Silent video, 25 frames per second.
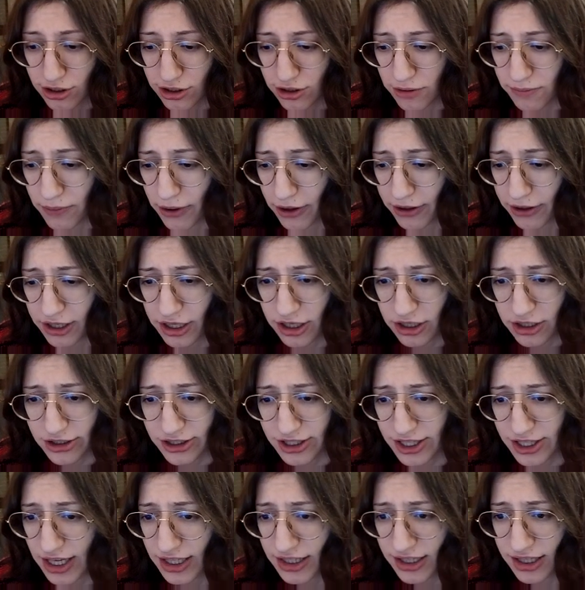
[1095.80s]
So bot
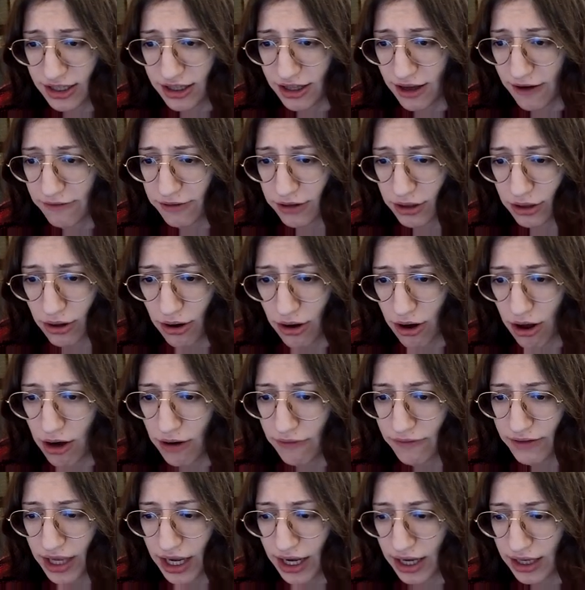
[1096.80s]
here says that after
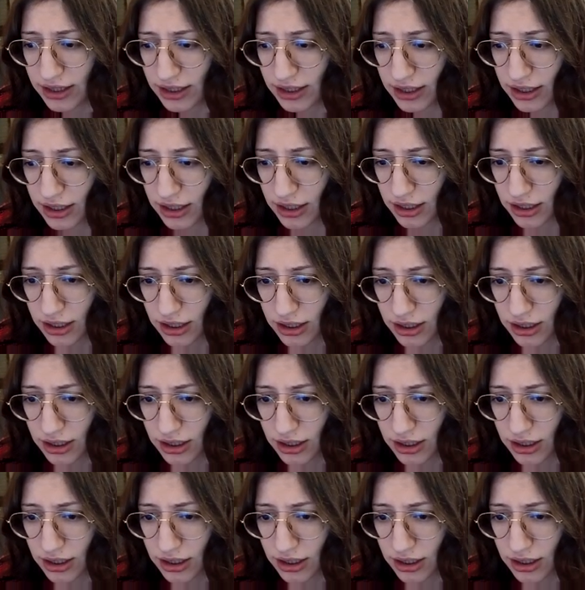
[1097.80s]
all of that,